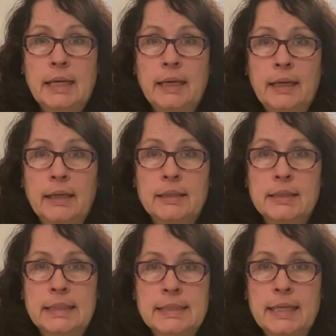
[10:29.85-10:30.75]
and
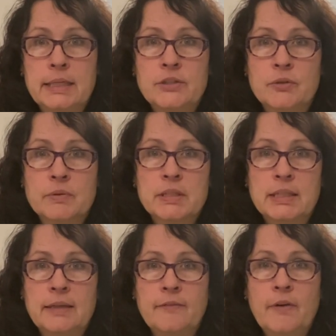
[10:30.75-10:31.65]
excited to
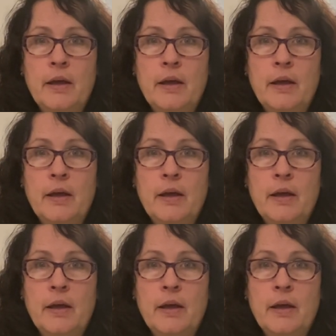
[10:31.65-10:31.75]
receive